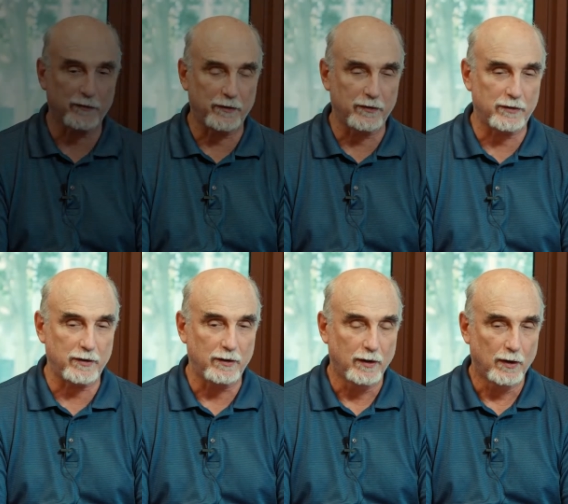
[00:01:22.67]
to say
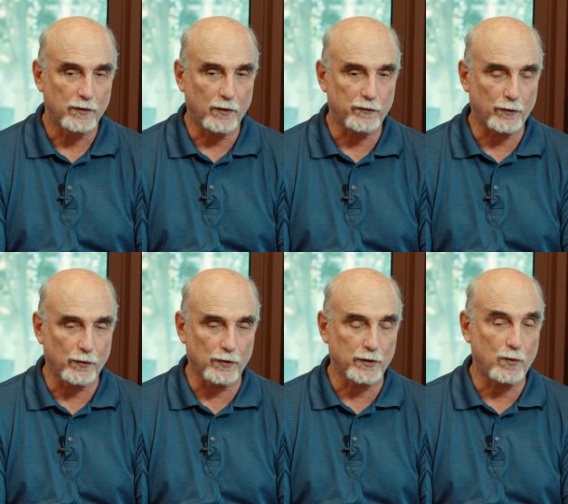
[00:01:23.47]
that those
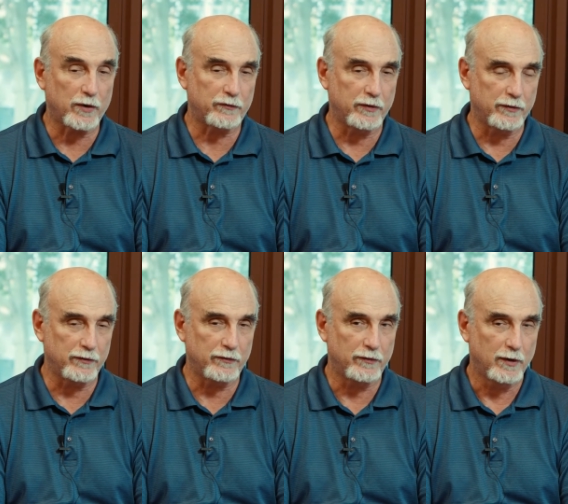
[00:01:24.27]
early
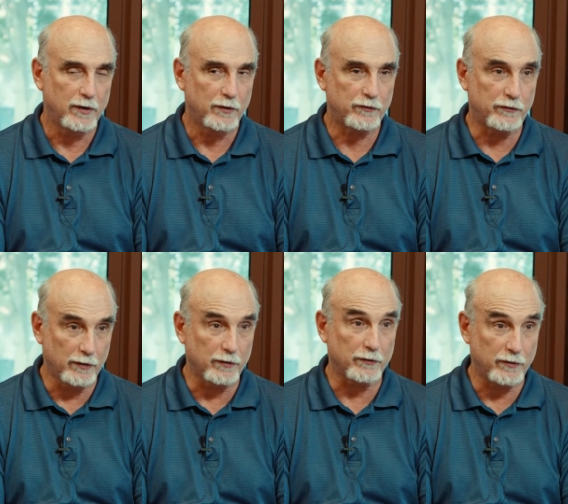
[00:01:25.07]
questions
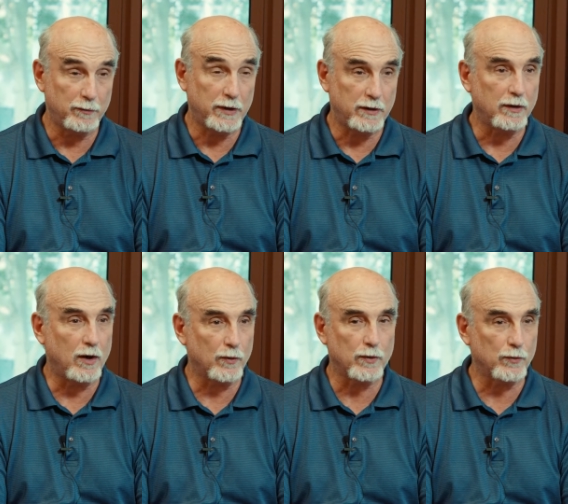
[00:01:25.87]
still, to me,
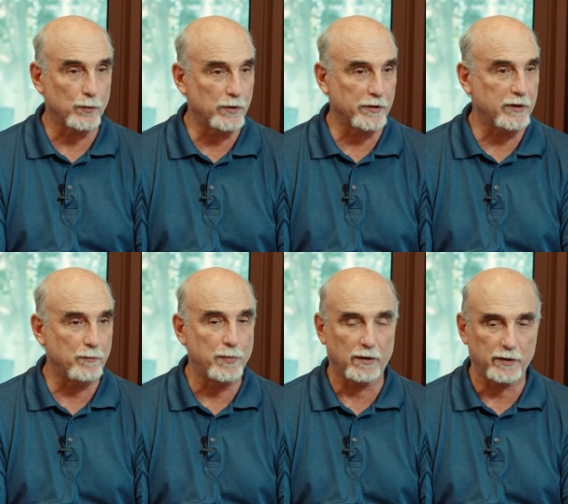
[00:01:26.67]
are really
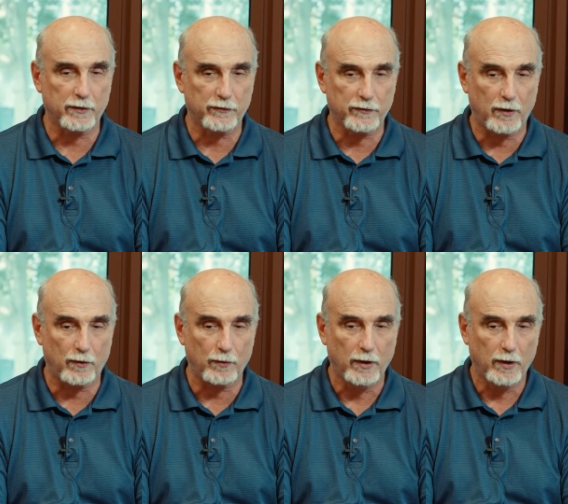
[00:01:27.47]
compelling.
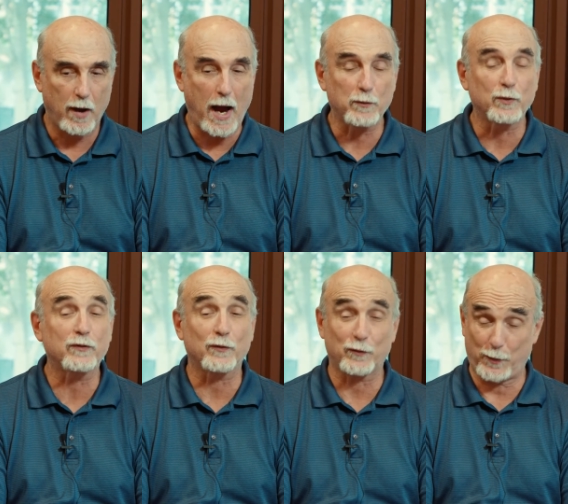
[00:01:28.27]
So my
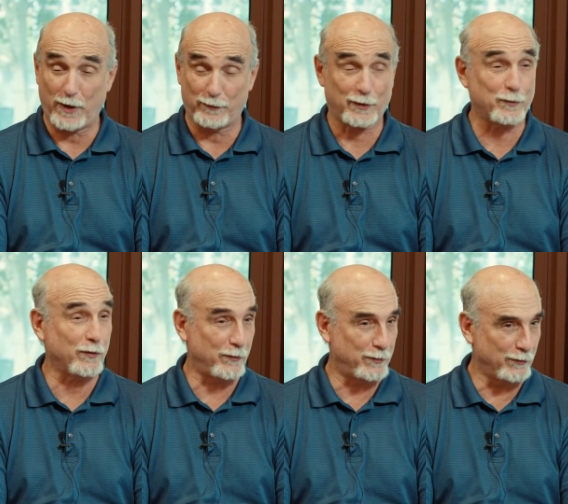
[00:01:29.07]
research project
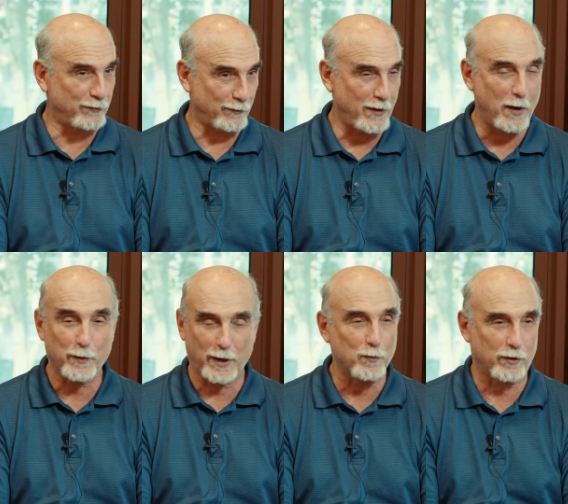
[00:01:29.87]
for the future,
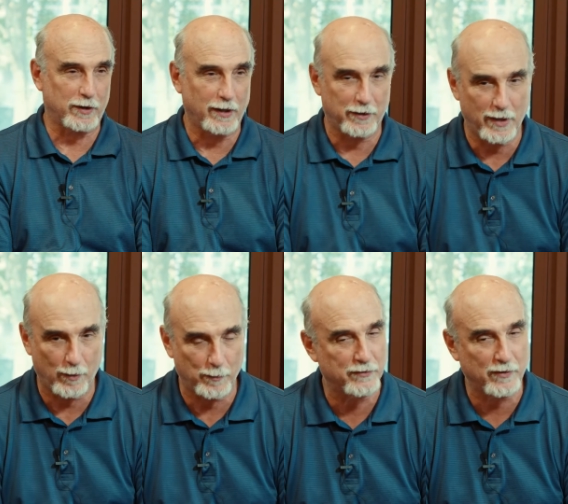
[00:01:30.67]
not what I'm working on
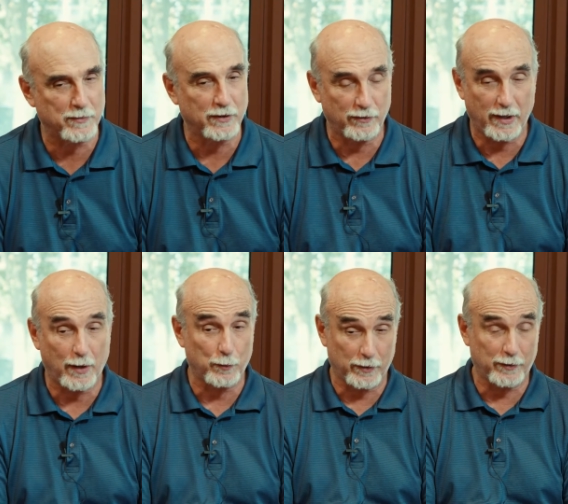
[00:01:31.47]
now, but something that
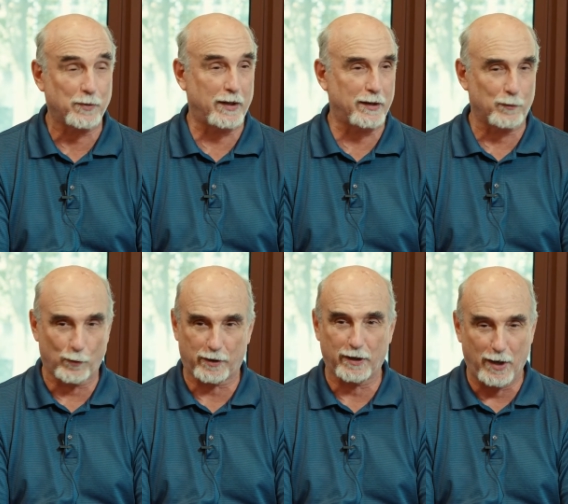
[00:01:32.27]
I really plan on
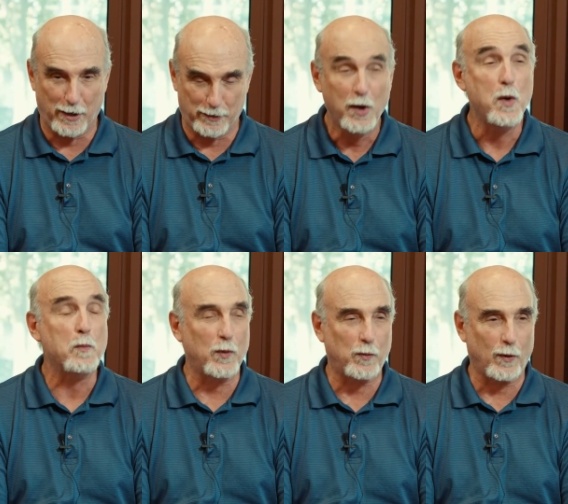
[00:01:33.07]
working on
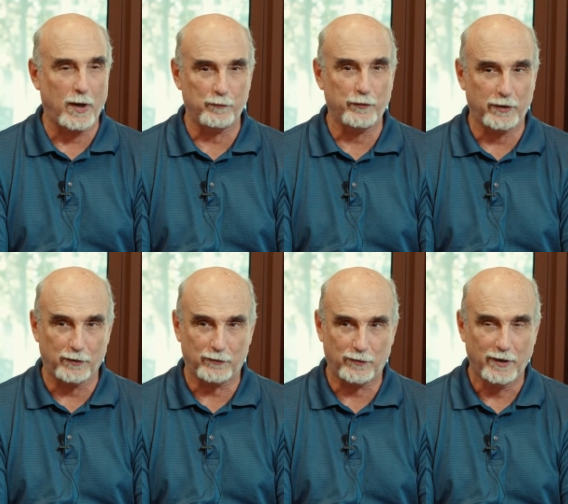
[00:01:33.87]
before I'm
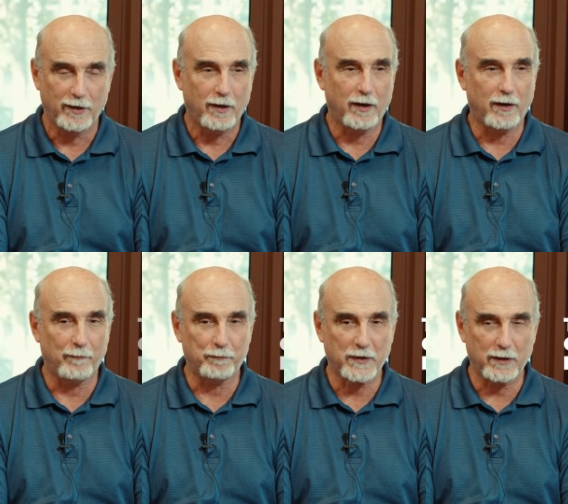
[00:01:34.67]
finished,
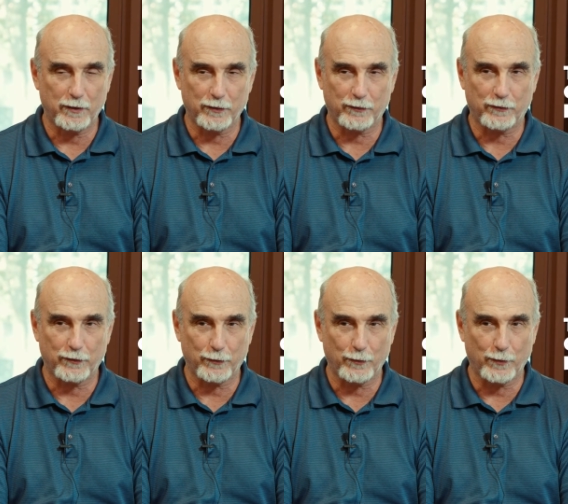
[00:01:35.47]
is
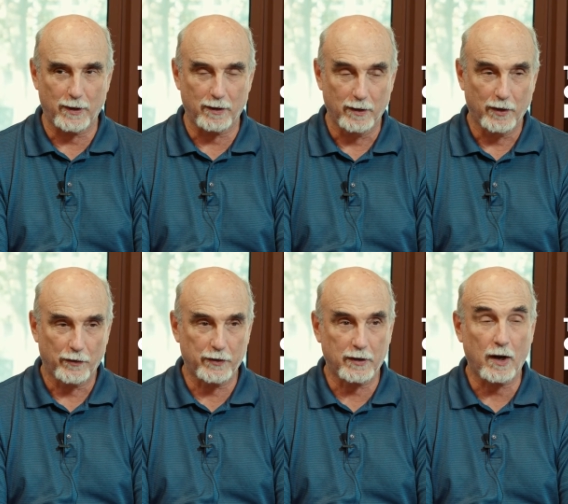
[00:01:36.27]
to
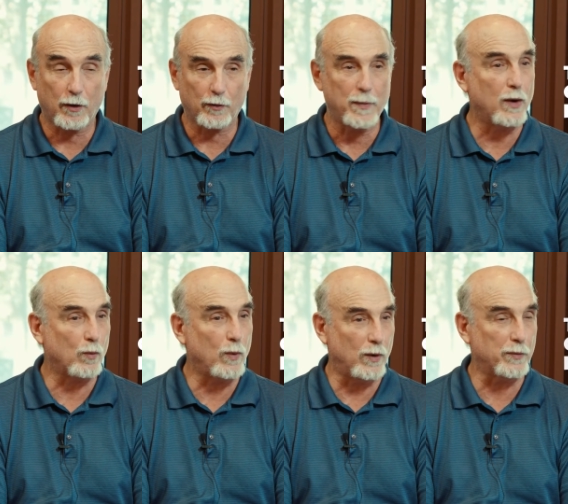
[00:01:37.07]
think hard
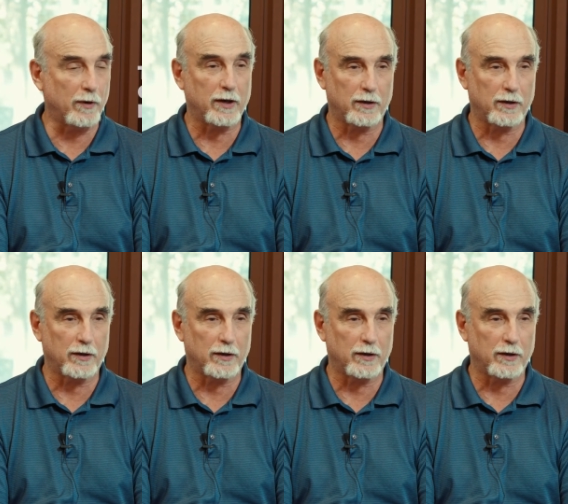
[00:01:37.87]
about welfare